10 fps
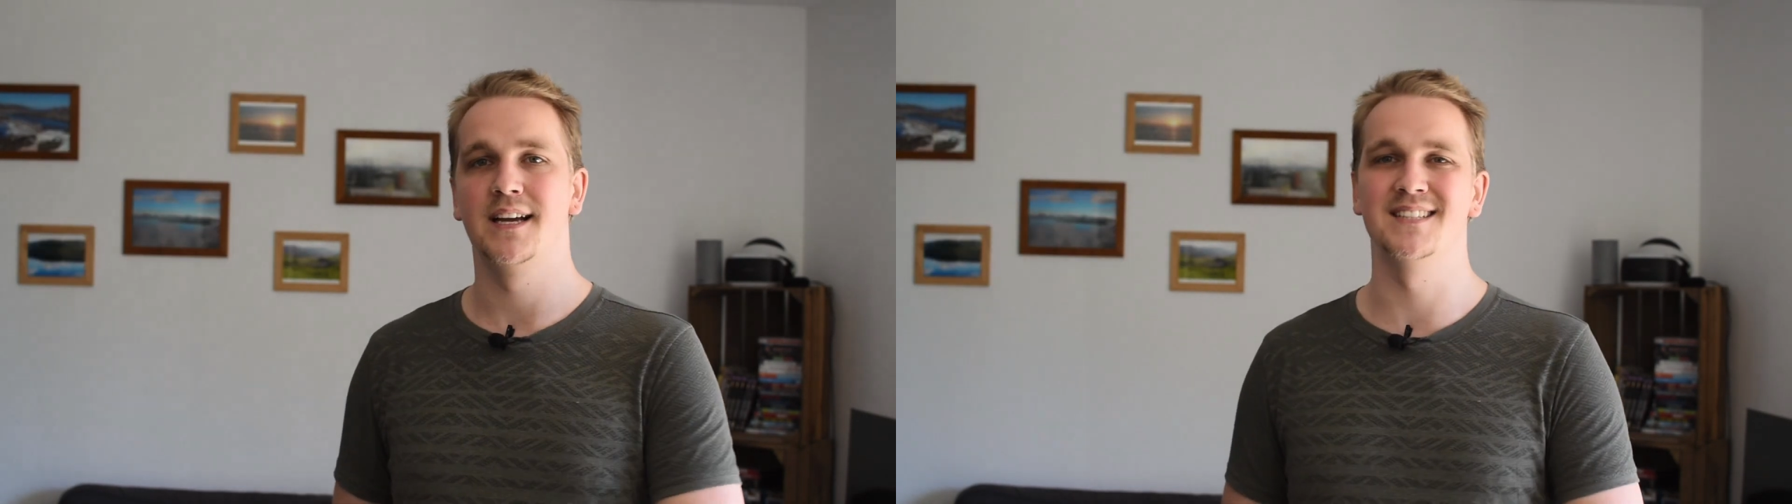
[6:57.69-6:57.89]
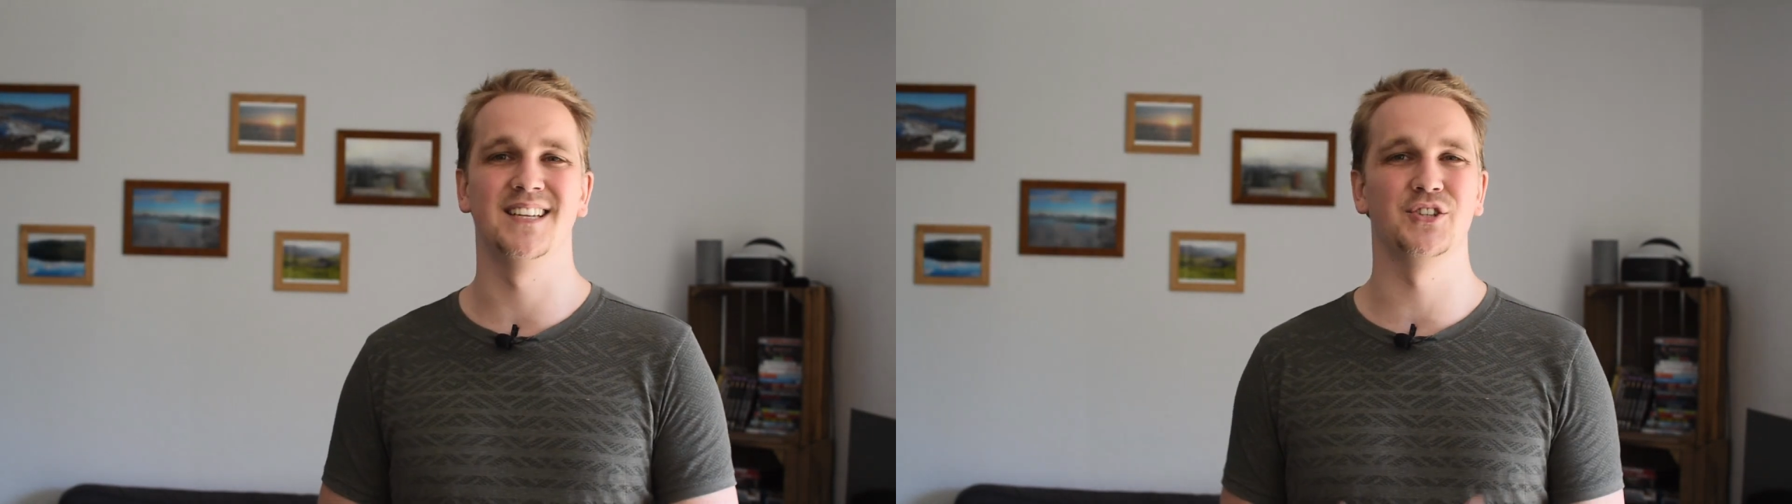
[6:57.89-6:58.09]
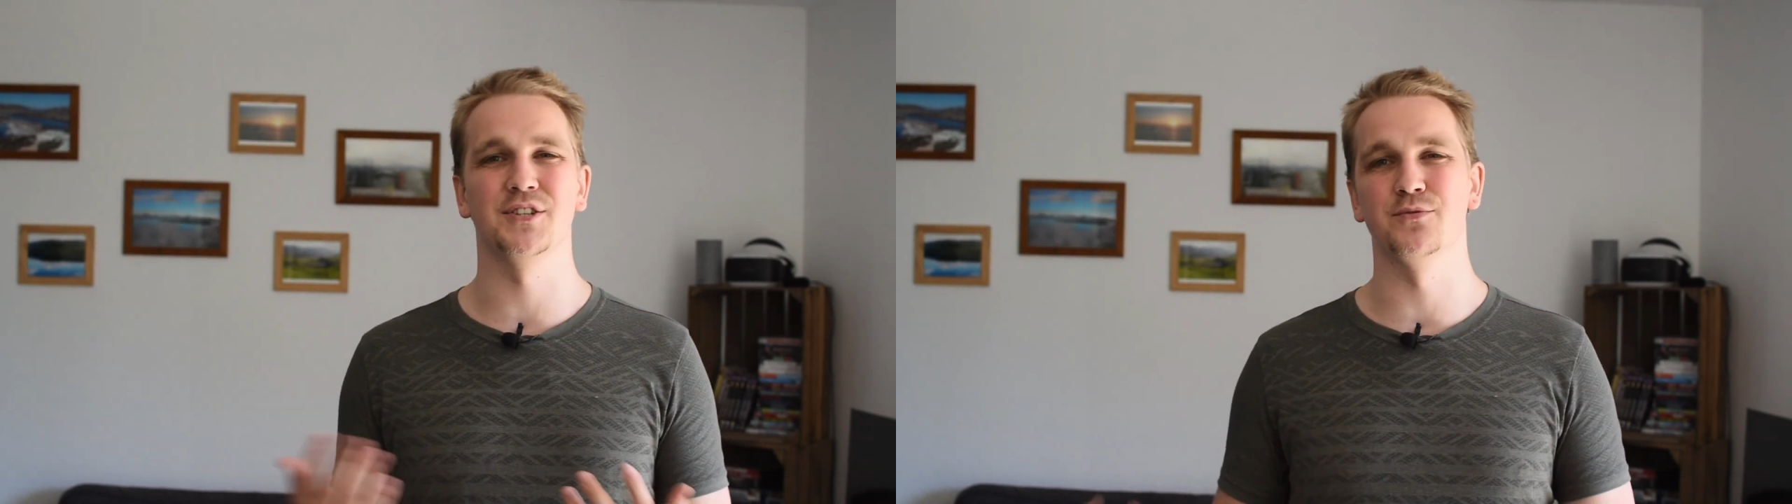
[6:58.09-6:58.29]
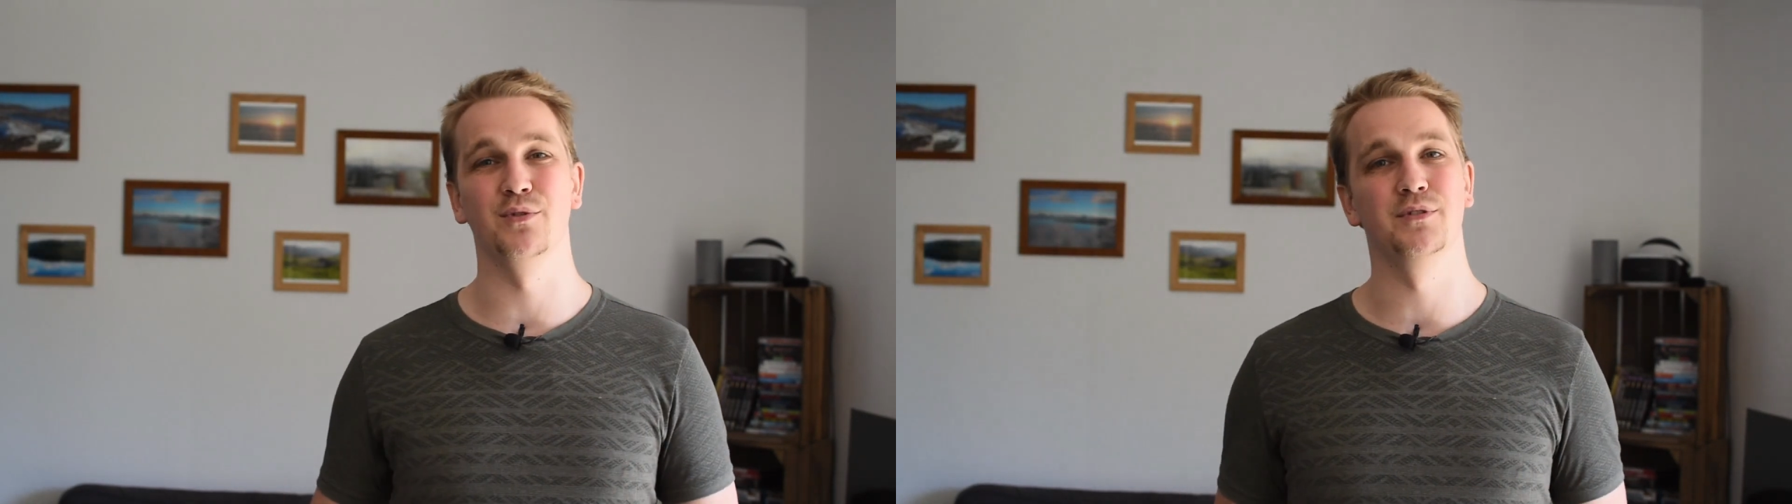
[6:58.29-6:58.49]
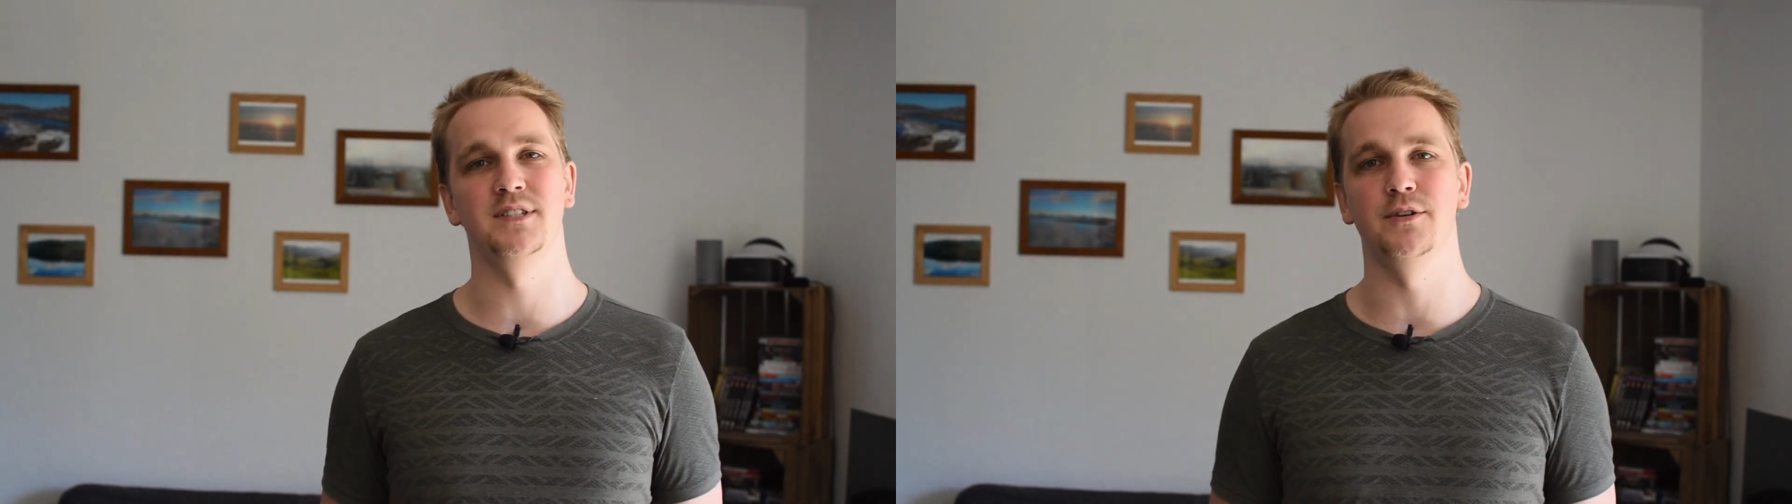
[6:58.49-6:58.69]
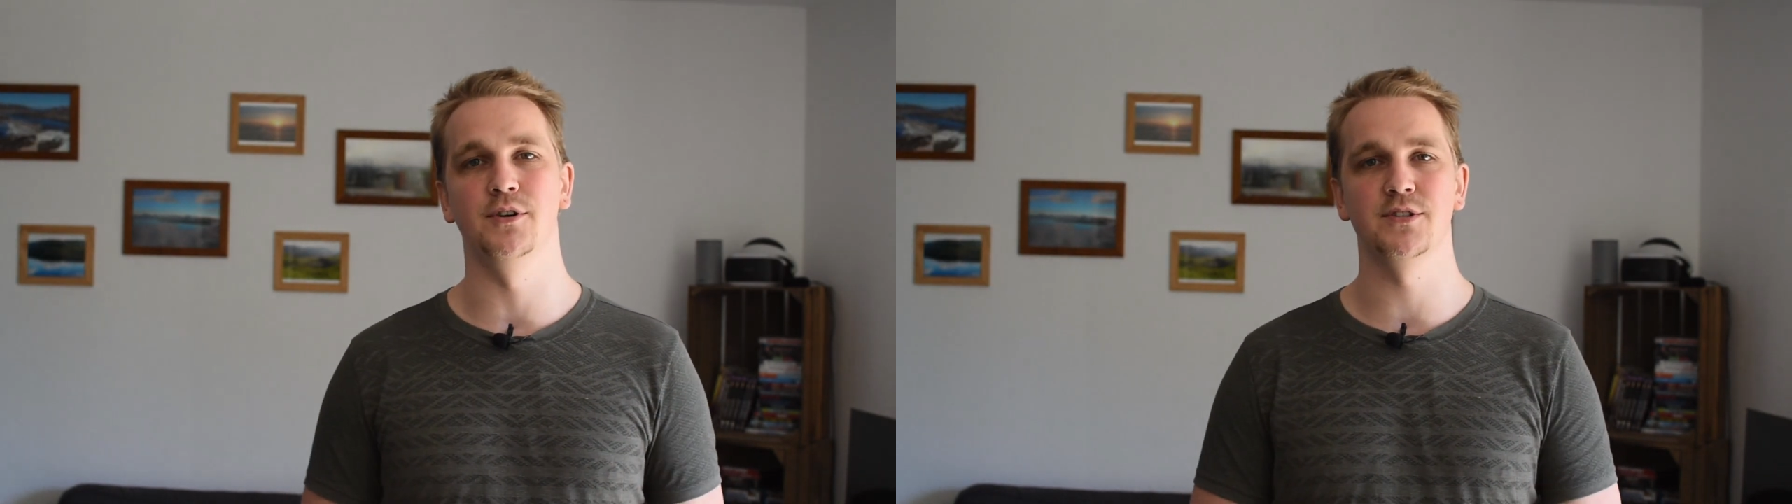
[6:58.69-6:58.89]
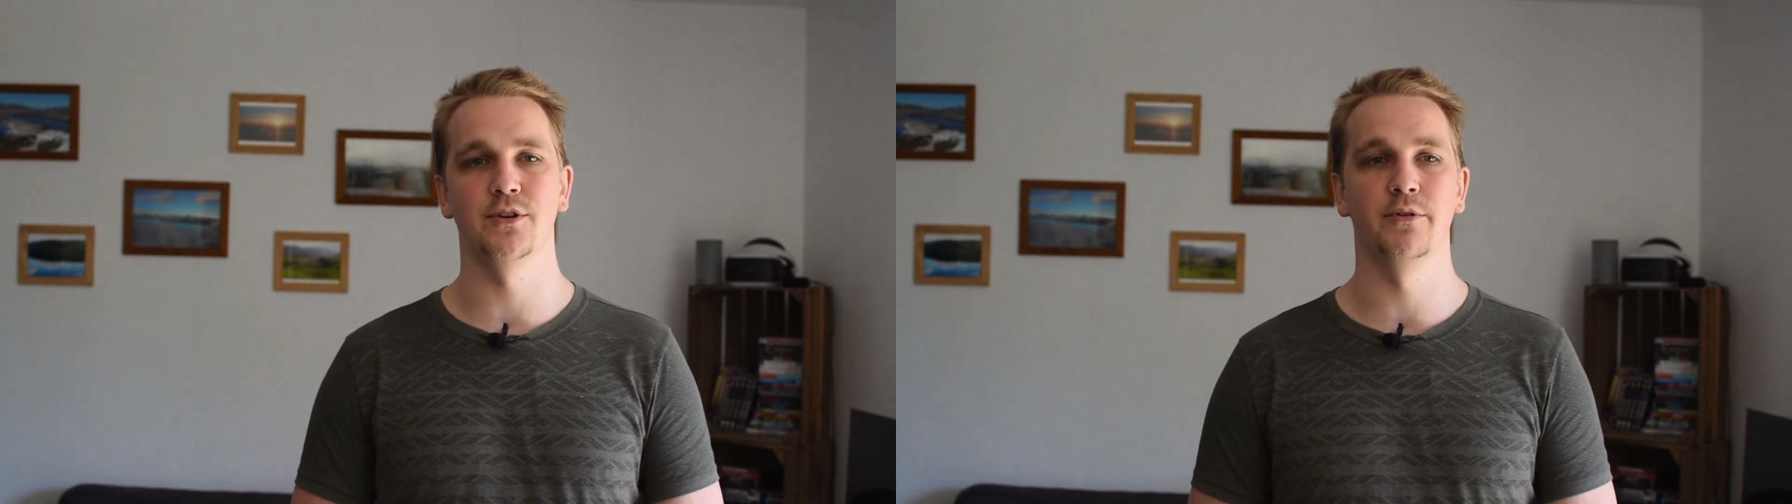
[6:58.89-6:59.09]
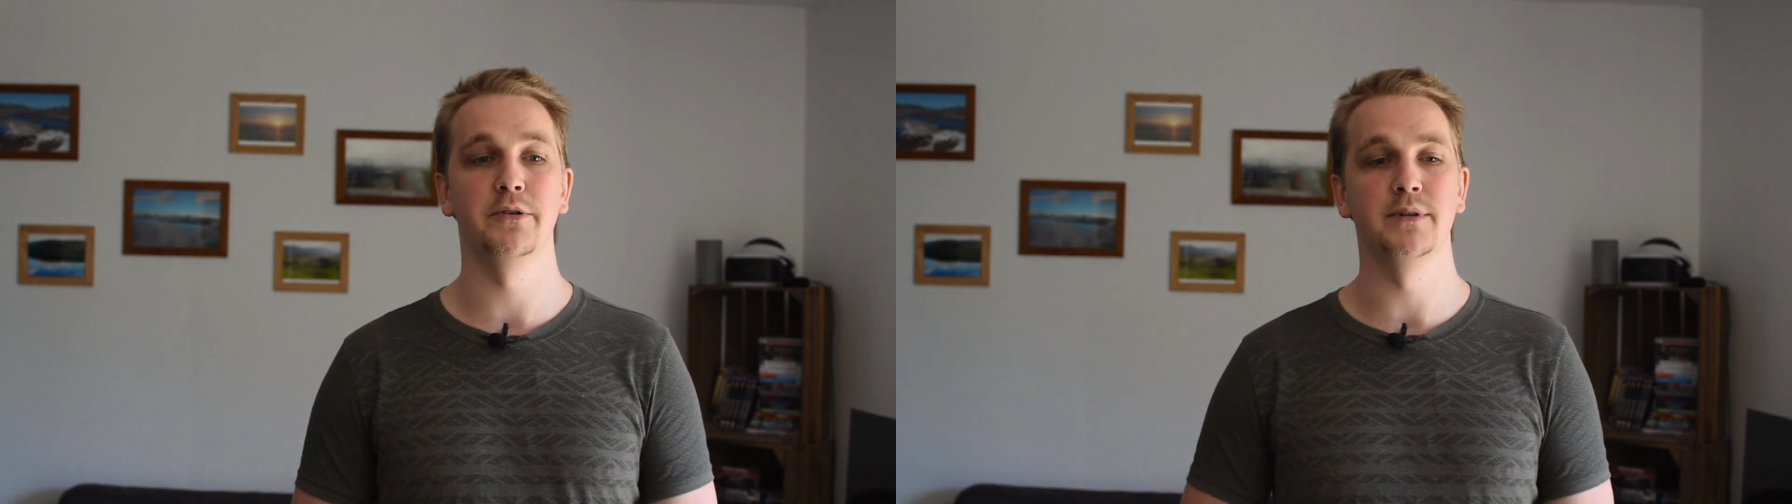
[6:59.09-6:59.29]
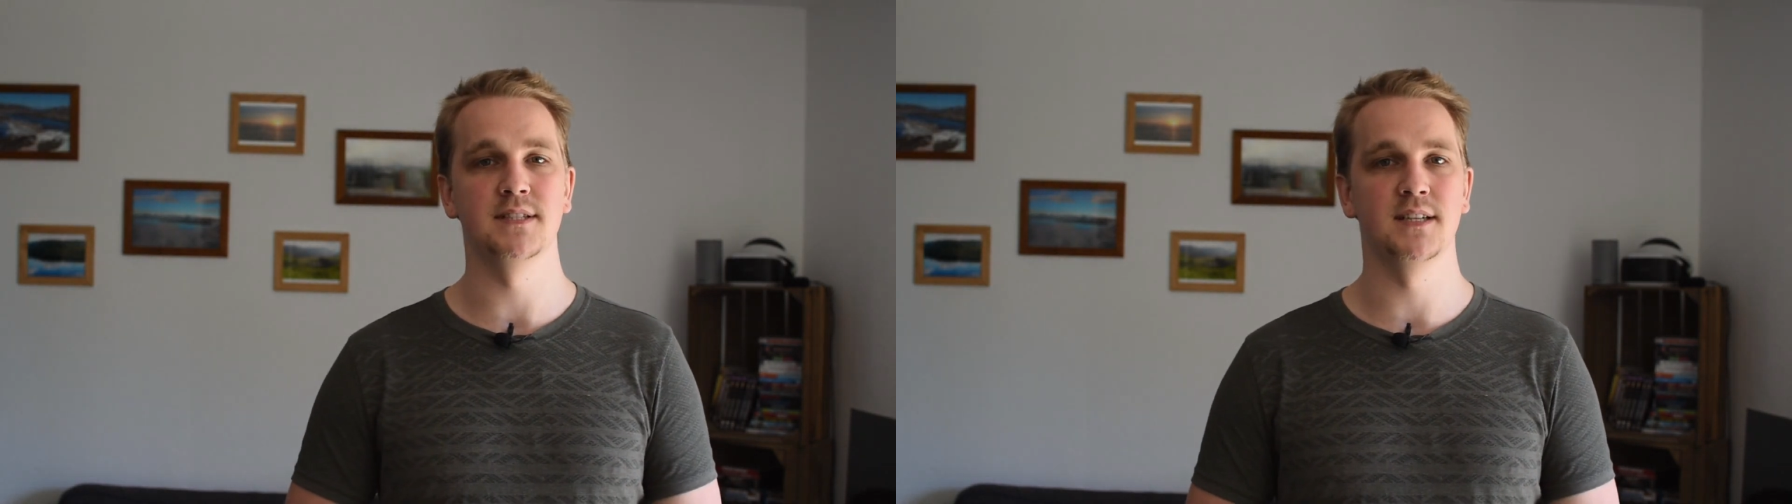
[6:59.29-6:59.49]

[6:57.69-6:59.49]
and then just ruin the whole story with